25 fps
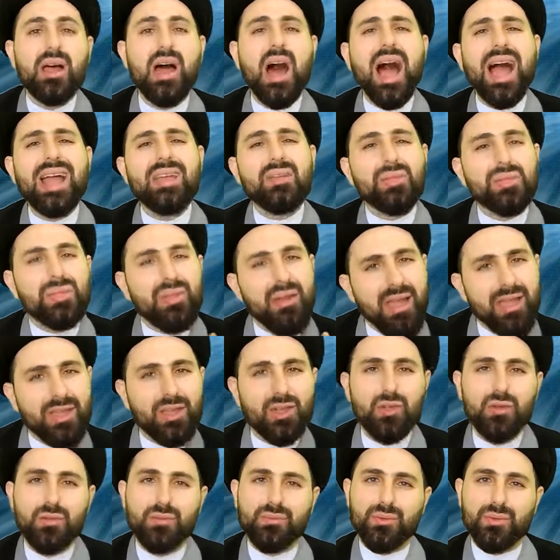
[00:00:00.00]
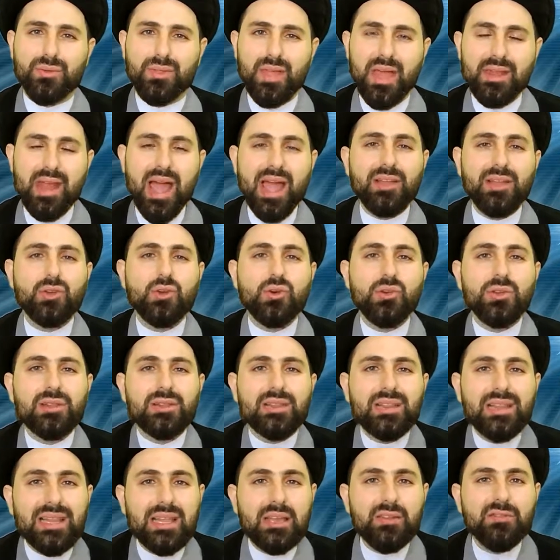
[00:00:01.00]
I thank you for that. I
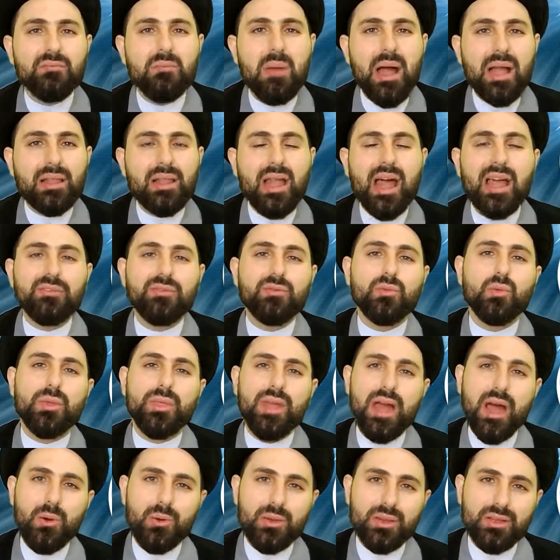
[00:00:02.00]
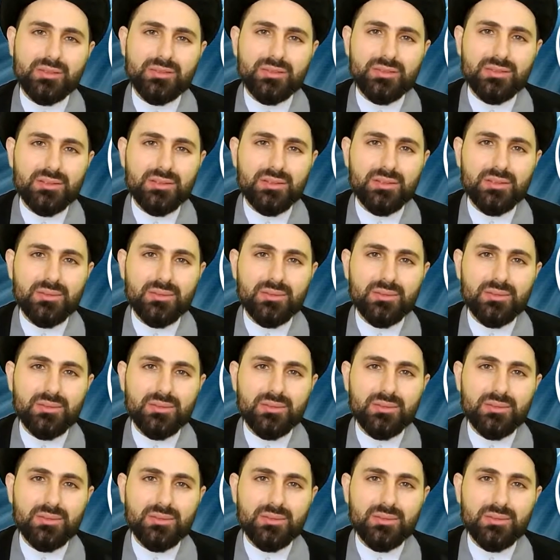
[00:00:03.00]
couldn't live my life without it.